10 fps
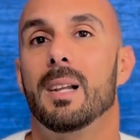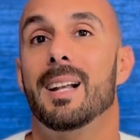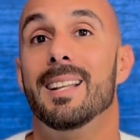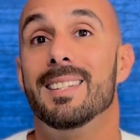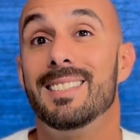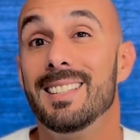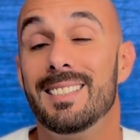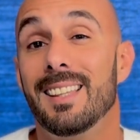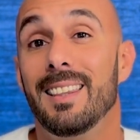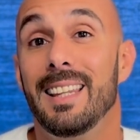
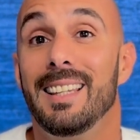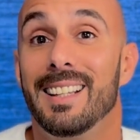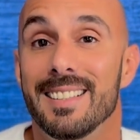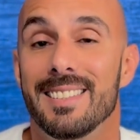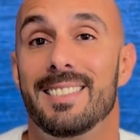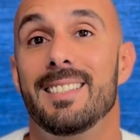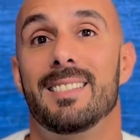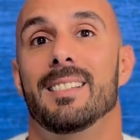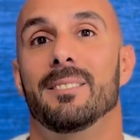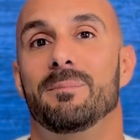Consistently
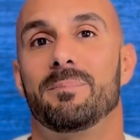consistent.